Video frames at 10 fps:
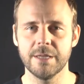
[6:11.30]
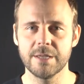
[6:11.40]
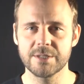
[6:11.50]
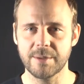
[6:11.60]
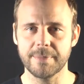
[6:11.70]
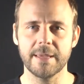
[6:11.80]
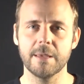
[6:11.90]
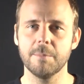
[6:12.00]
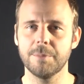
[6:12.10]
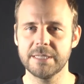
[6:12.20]

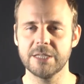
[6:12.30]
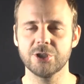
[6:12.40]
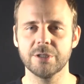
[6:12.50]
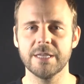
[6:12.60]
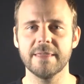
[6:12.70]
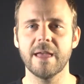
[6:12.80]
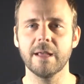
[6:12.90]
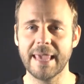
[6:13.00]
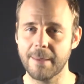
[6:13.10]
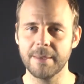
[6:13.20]
something potentially
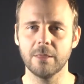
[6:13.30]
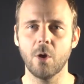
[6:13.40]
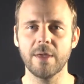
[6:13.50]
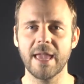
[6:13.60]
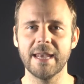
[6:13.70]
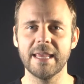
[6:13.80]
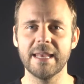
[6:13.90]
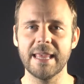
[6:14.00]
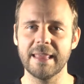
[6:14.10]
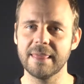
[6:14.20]
that can be
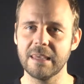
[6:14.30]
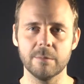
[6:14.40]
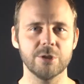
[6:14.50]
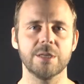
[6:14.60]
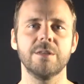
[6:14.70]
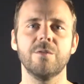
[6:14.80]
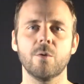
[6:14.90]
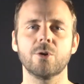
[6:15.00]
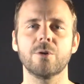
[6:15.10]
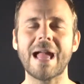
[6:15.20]
located in the objective
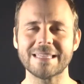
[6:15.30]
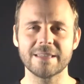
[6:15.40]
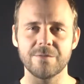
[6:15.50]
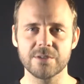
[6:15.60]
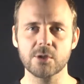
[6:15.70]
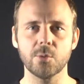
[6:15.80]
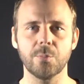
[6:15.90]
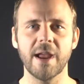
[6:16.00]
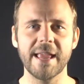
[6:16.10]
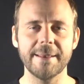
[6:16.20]
order as the physical
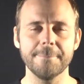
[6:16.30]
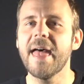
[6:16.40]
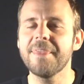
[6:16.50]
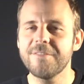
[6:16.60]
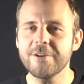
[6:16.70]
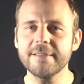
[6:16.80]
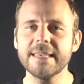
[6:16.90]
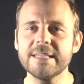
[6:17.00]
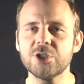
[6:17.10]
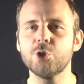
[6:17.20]
brain. At the very
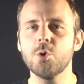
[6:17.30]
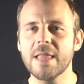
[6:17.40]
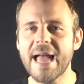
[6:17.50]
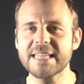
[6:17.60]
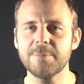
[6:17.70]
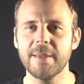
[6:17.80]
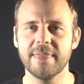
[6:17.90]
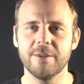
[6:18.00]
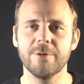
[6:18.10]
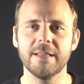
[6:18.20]
least, dual aspect
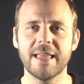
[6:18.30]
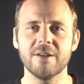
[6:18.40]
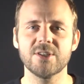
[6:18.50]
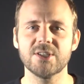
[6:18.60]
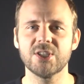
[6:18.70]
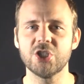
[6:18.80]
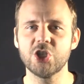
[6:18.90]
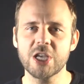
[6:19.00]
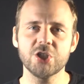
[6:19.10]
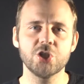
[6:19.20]
theory allows us to
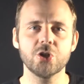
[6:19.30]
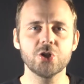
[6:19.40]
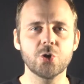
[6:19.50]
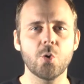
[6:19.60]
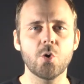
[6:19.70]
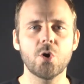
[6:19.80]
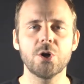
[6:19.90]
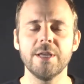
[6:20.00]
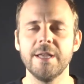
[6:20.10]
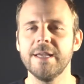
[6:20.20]
gesture
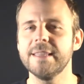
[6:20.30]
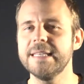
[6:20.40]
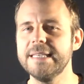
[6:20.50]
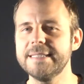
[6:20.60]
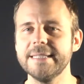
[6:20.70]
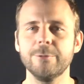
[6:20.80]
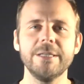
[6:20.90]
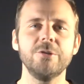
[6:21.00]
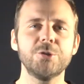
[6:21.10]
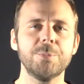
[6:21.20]
toward these
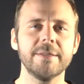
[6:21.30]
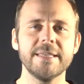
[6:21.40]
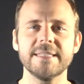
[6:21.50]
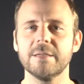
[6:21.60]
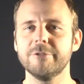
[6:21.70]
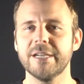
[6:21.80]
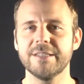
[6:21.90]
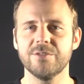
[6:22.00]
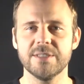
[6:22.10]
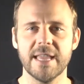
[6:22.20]
irreducibly
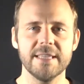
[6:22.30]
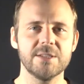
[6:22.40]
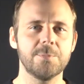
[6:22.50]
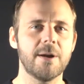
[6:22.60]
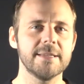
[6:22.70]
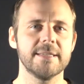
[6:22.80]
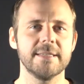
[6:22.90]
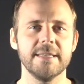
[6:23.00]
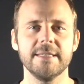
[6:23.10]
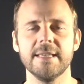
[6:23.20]
subjective states,
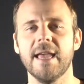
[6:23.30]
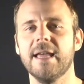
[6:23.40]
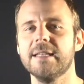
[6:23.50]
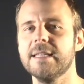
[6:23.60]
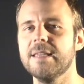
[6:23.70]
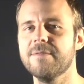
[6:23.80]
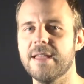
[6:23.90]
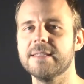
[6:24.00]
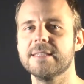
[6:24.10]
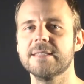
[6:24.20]
processes, and
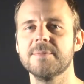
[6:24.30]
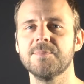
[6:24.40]
events.